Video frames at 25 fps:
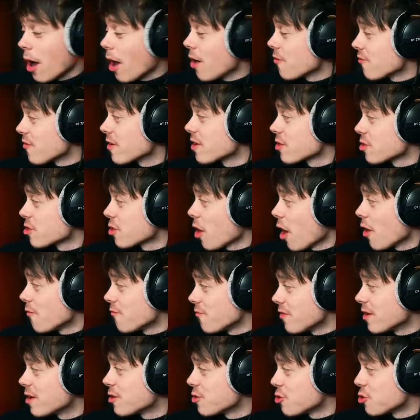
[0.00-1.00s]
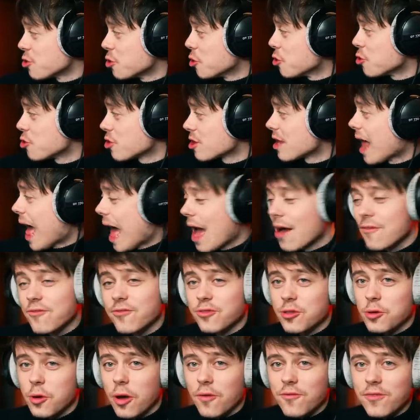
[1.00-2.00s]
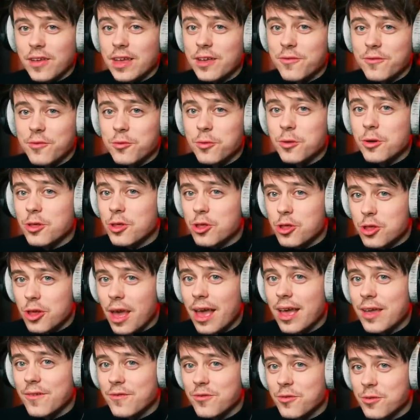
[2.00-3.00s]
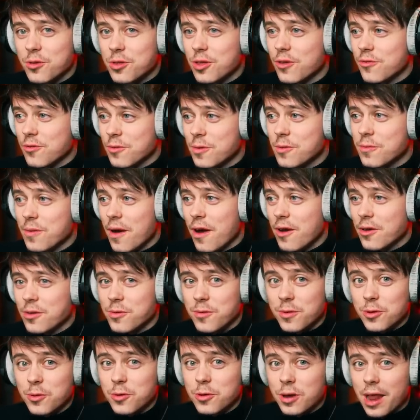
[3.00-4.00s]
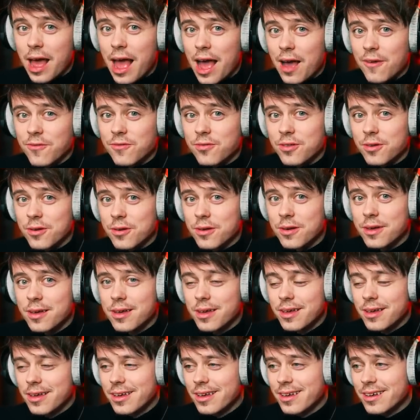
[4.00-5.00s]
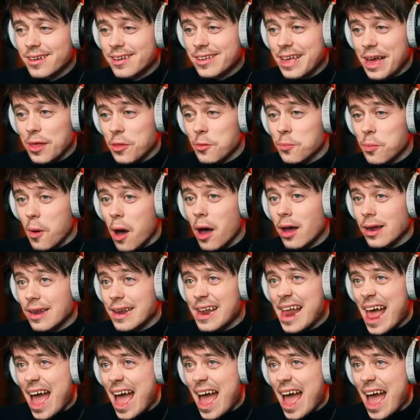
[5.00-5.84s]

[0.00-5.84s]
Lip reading: I think she's going to have to. I think if you want to save yourself from embarrassment, you're going to have to... get the button